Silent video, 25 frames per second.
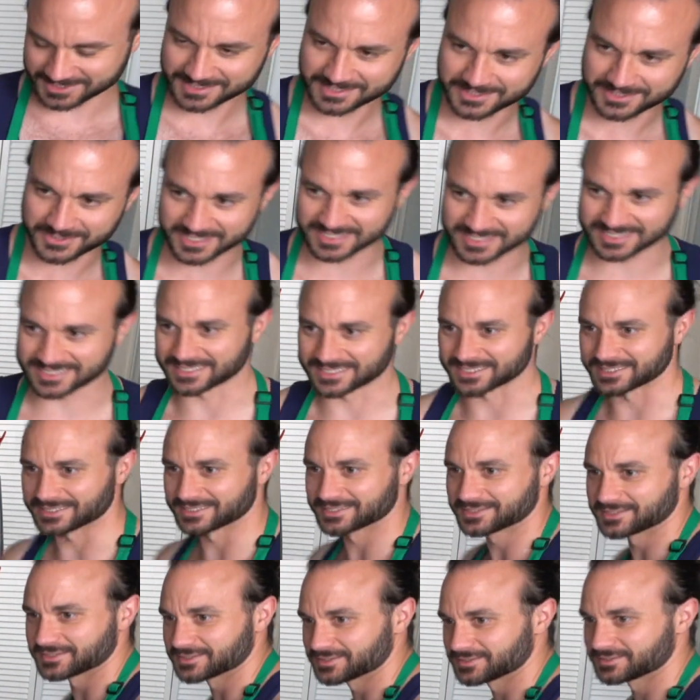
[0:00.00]
Kristen
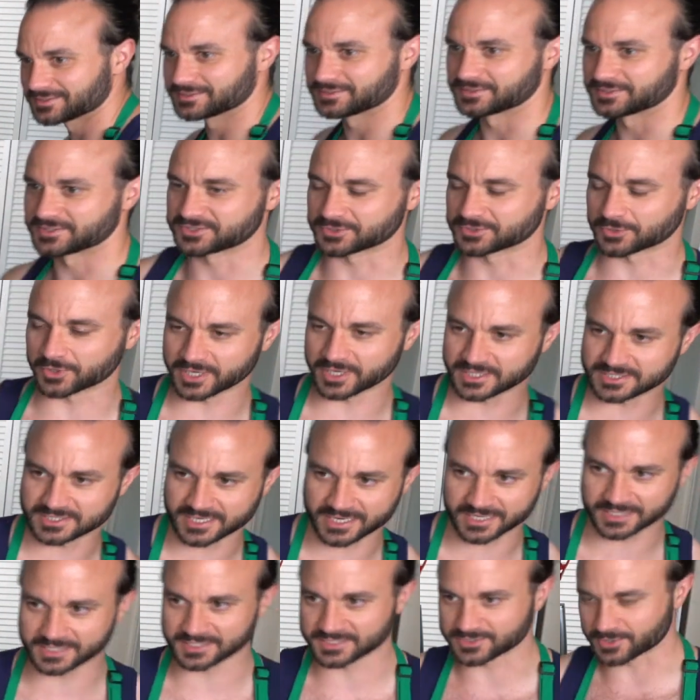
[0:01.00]
Nazoric
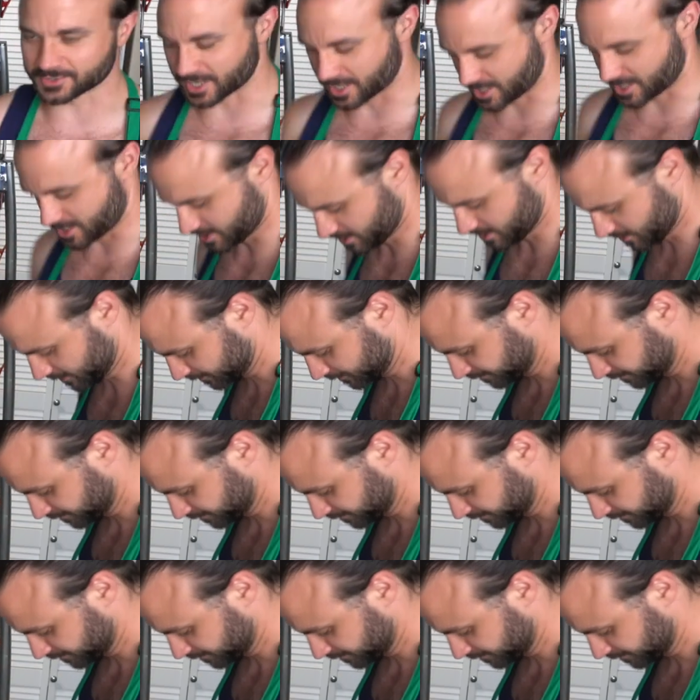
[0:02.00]
Dicus right here.